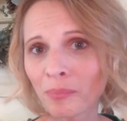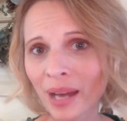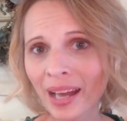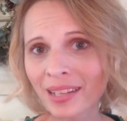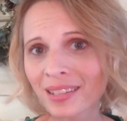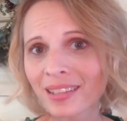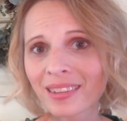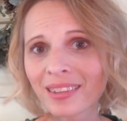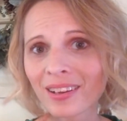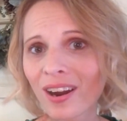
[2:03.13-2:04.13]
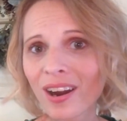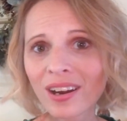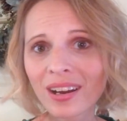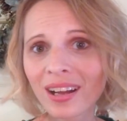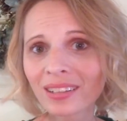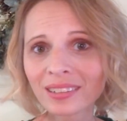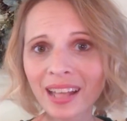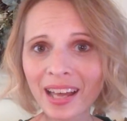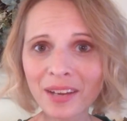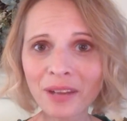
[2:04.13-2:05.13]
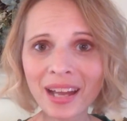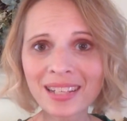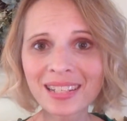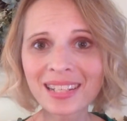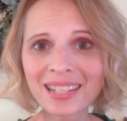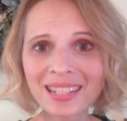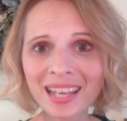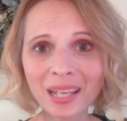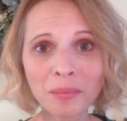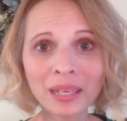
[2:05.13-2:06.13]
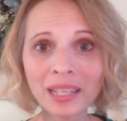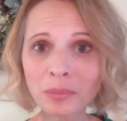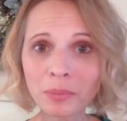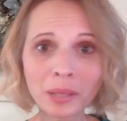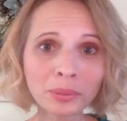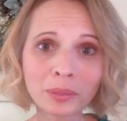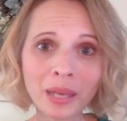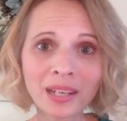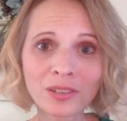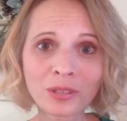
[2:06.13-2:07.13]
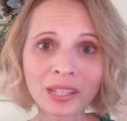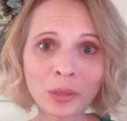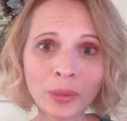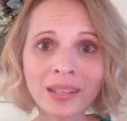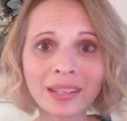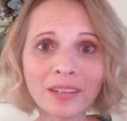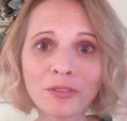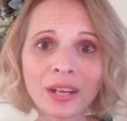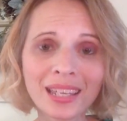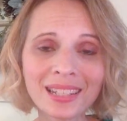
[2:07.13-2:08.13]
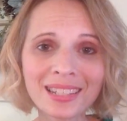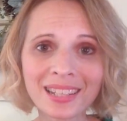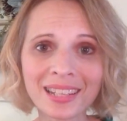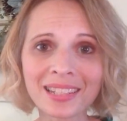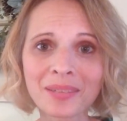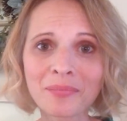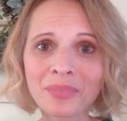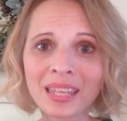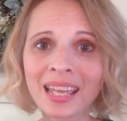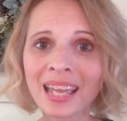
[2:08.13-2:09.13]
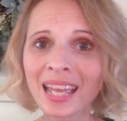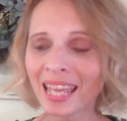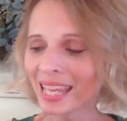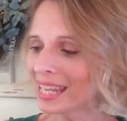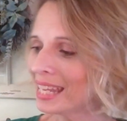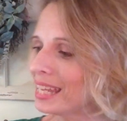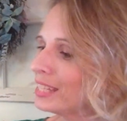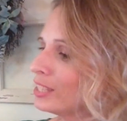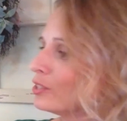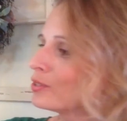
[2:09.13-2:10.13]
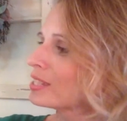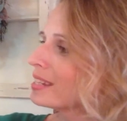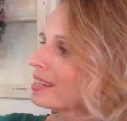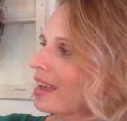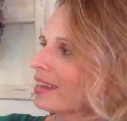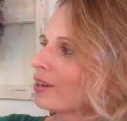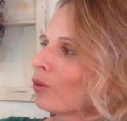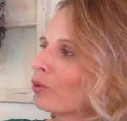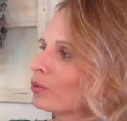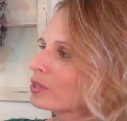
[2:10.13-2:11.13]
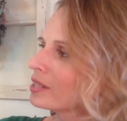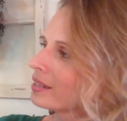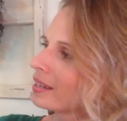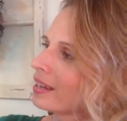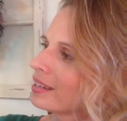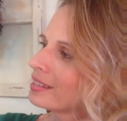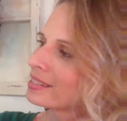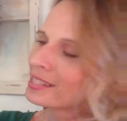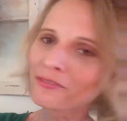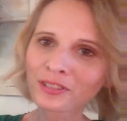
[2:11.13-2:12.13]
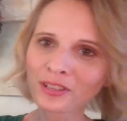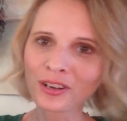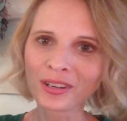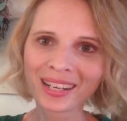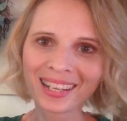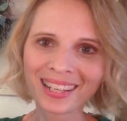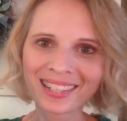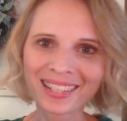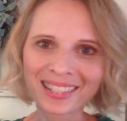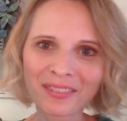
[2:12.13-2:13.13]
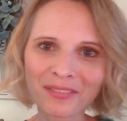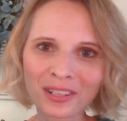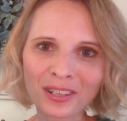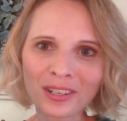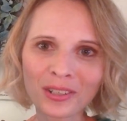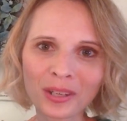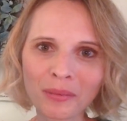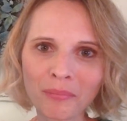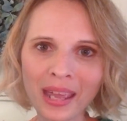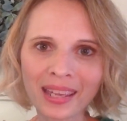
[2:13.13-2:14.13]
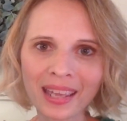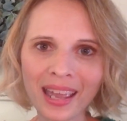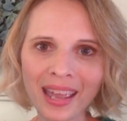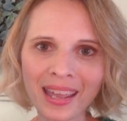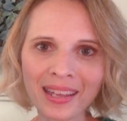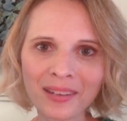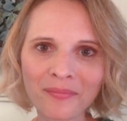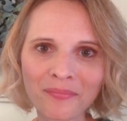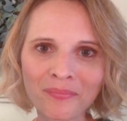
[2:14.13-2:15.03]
But there are a lot of ideas that can be implemented really quickly. For instance, using an old sifter, an antique sifter, you can make a